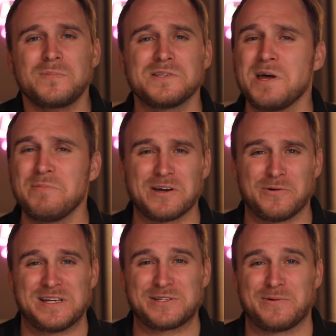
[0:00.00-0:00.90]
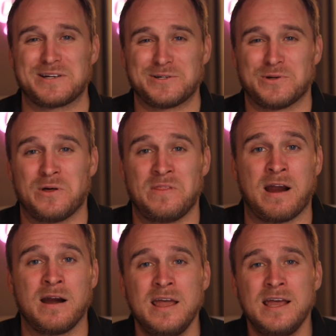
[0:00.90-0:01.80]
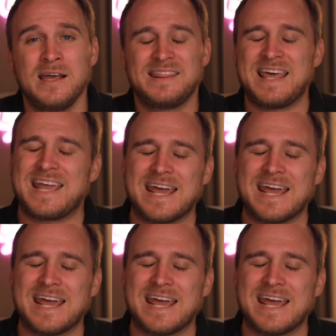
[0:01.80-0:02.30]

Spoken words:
some of the quiz questions on there, they